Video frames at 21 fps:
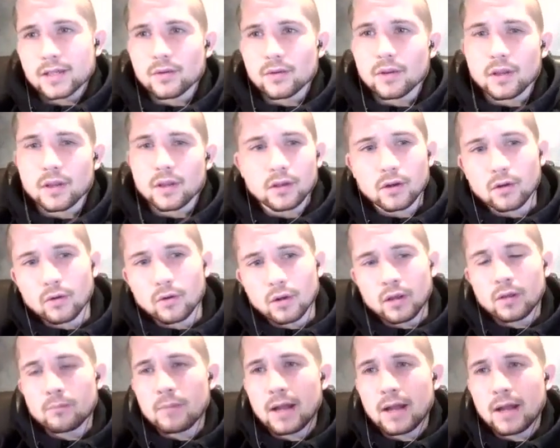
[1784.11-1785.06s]
Who do you think they're going
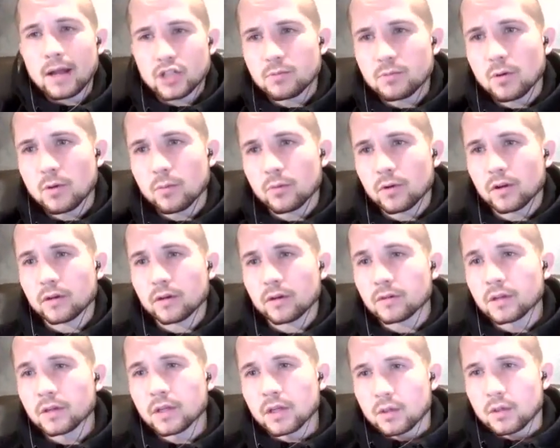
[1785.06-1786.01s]
to match him up with? And
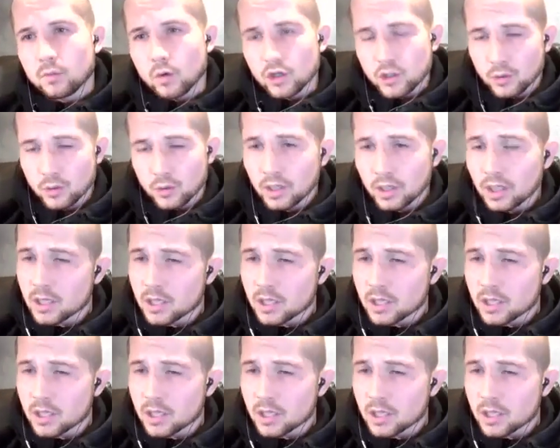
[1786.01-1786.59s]
what do you think of